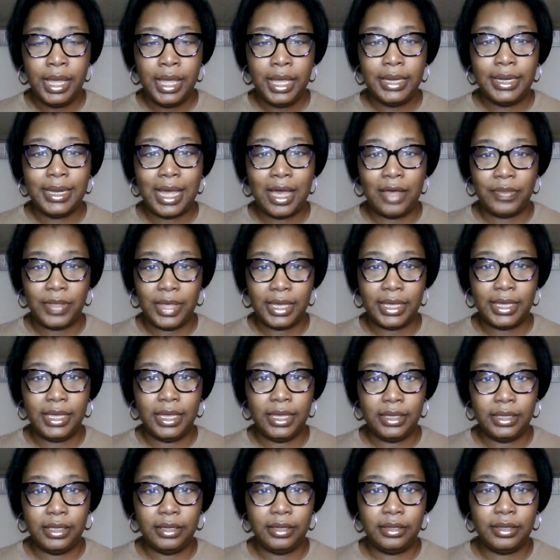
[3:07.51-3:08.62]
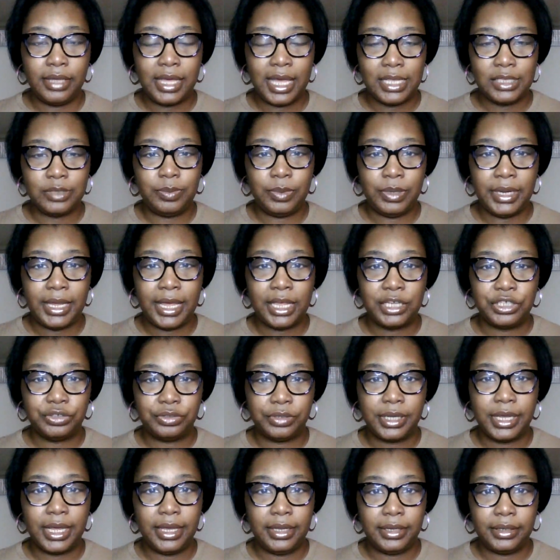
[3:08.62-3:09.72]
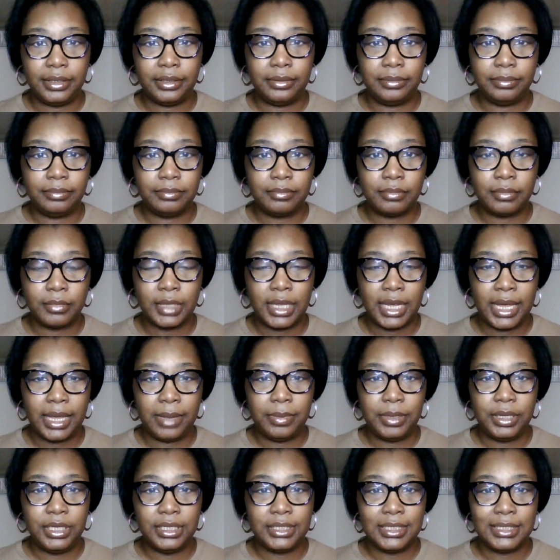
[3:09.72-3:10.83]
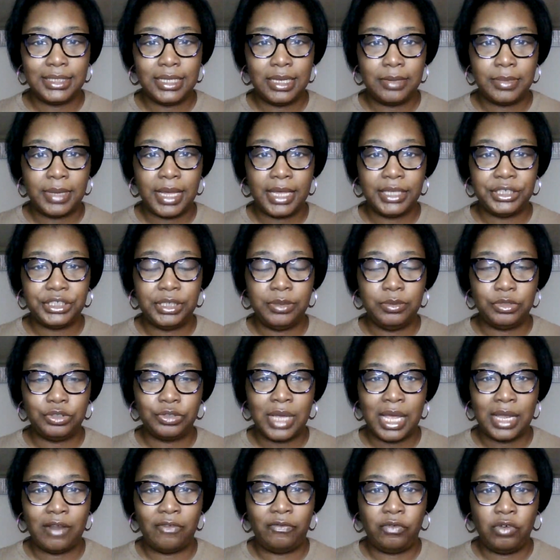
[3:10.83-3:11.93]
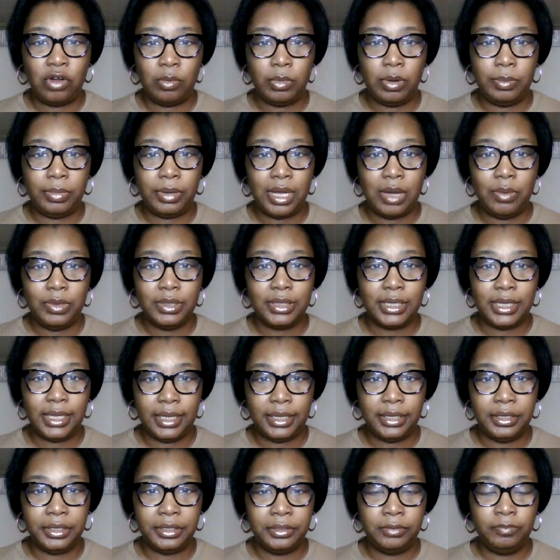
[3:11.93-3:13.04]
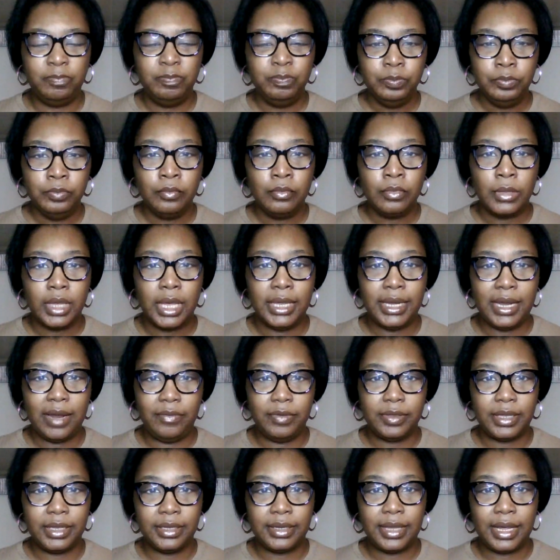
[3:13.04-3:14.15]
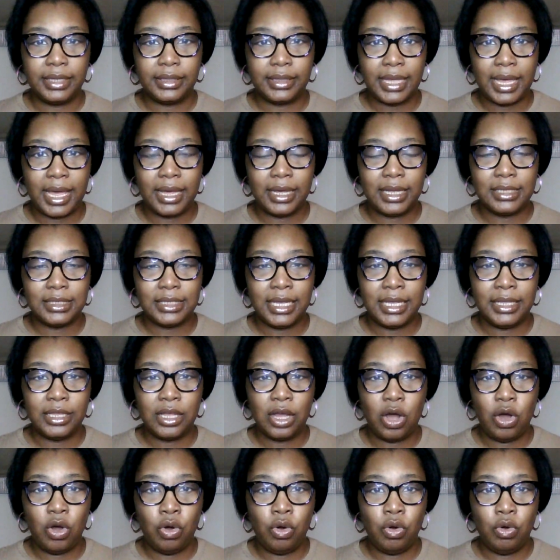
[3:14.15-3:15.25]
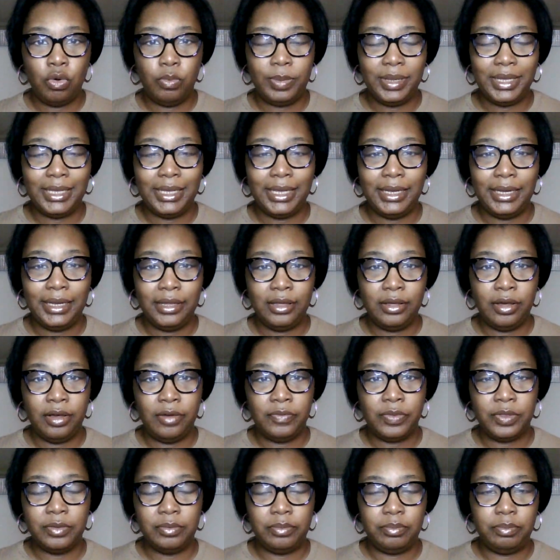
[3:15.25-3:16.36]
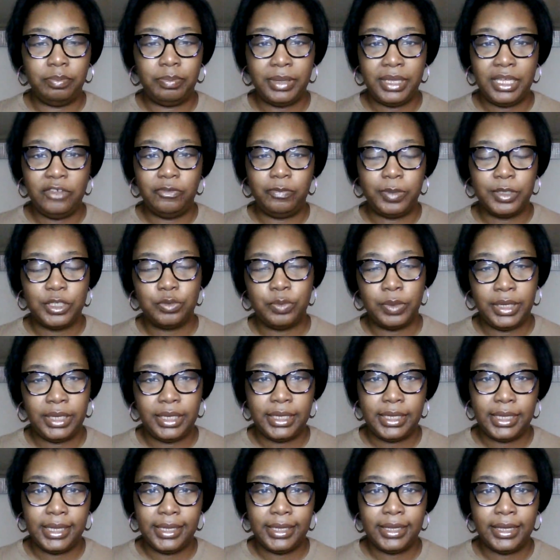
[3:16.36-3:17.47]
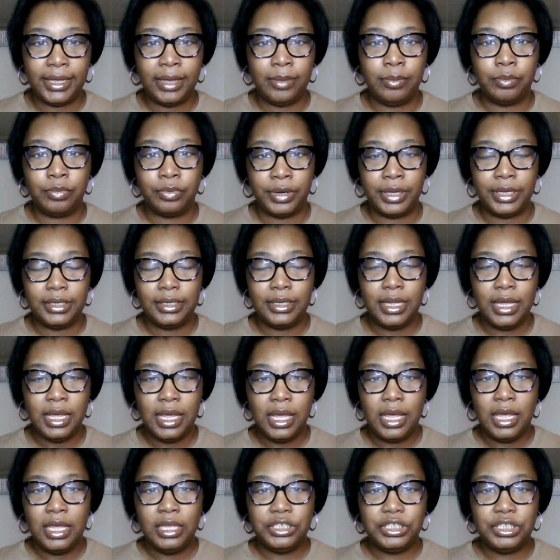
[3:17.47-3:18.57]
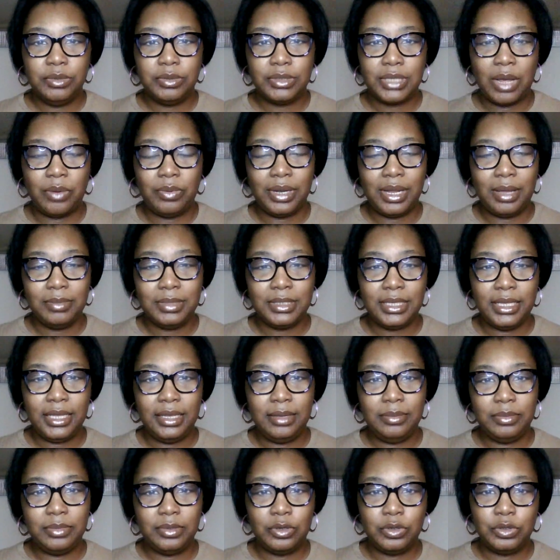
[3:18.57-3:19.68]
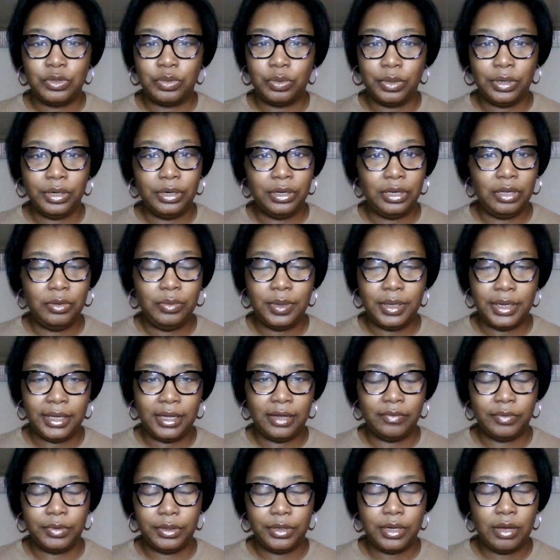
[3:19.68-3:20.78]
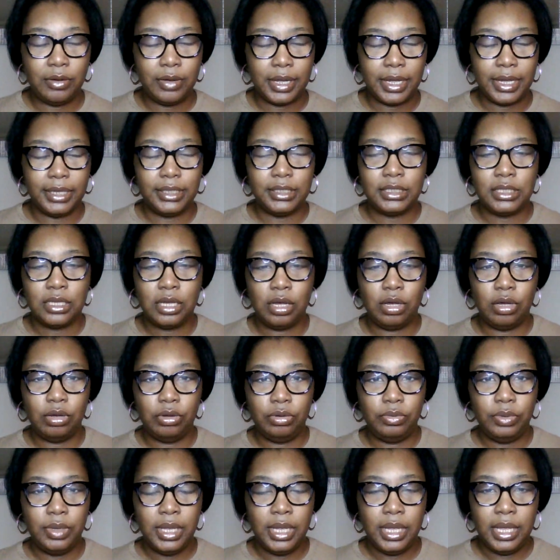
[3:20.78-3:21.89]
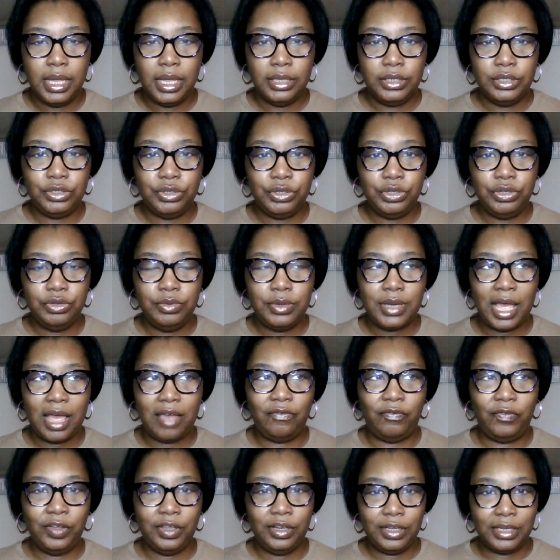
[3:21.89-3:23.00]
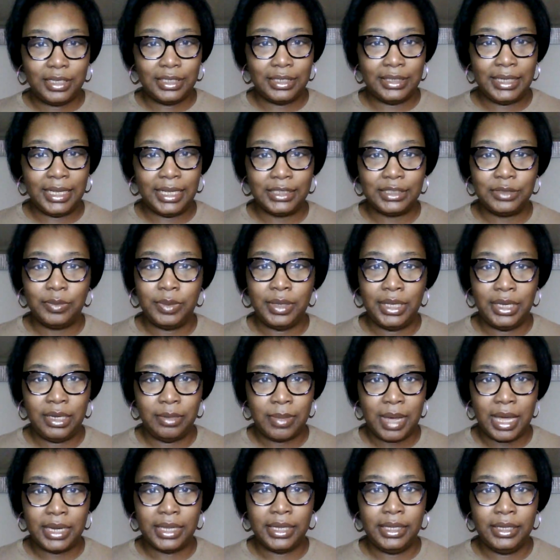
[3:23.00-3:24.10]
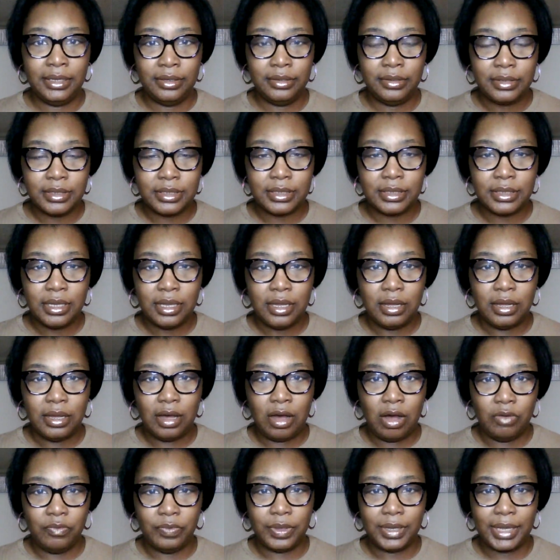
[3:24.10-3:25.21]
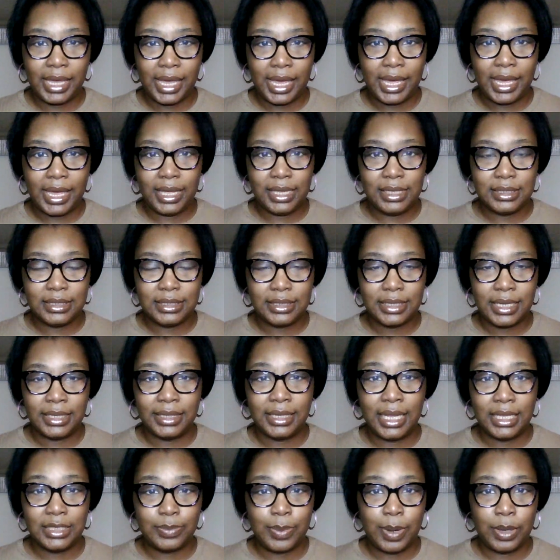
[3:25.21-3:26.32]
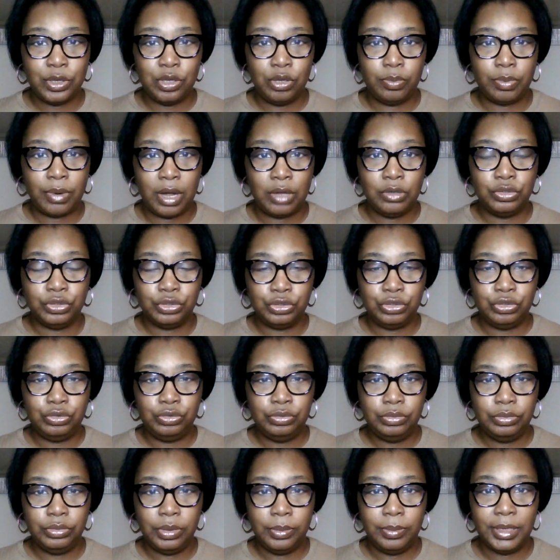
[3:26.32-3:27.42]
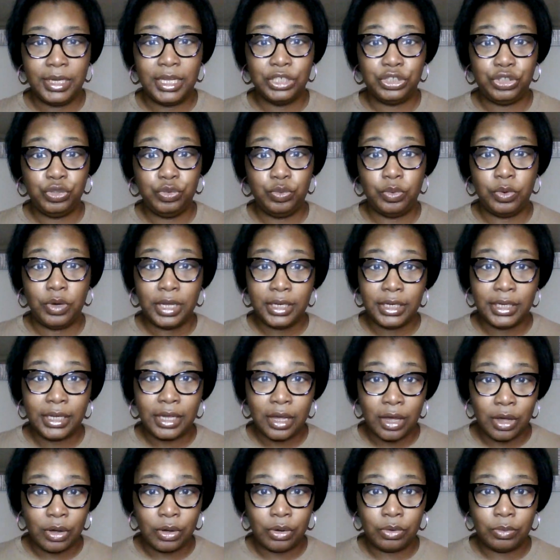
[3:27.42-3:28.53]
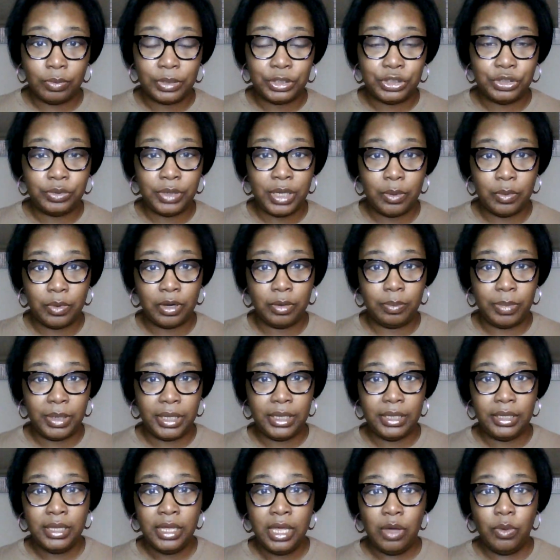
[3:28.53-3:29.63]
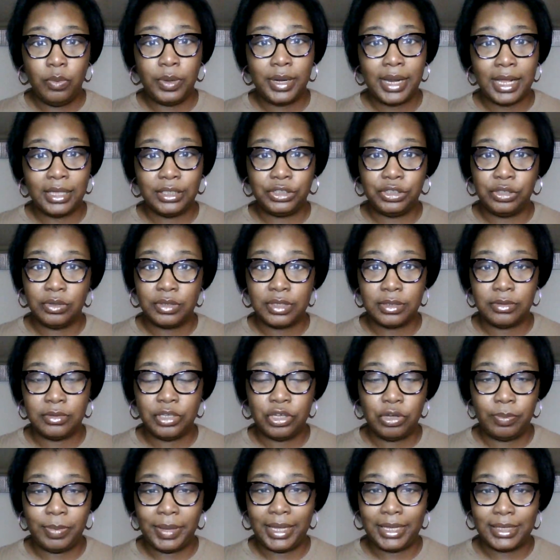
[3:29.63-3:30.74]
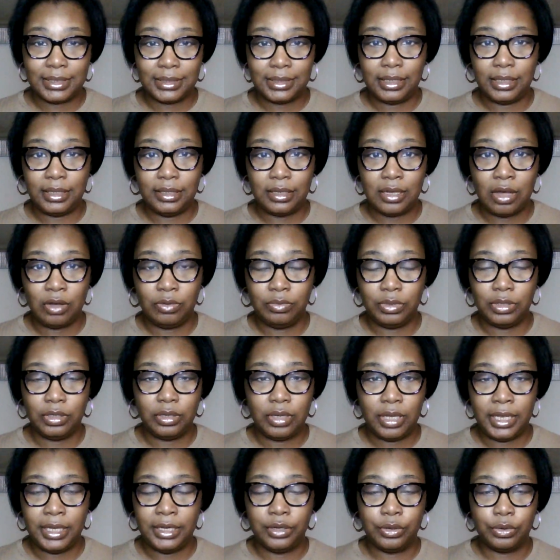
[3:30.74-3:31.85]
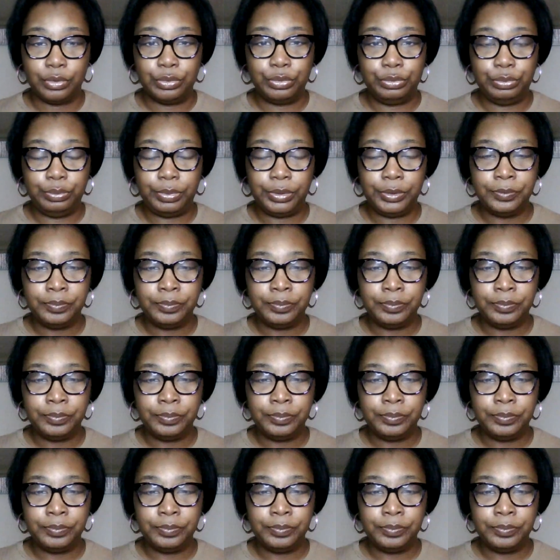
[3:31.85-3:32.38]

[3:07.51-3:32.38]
Now that Kenya has been extricated. Okay, because it seemed like she was trying to form a bond with Kenya and everything like that. Because in the whole beginning of the beef between Kenya and Britt, she was like, well, I'm team twirl or whatever. Okay, so do you not feel a connection with anybody else on the cast, and that's why you brought Drew? Because you want to go, but you ain't want to be without your bestie in the group.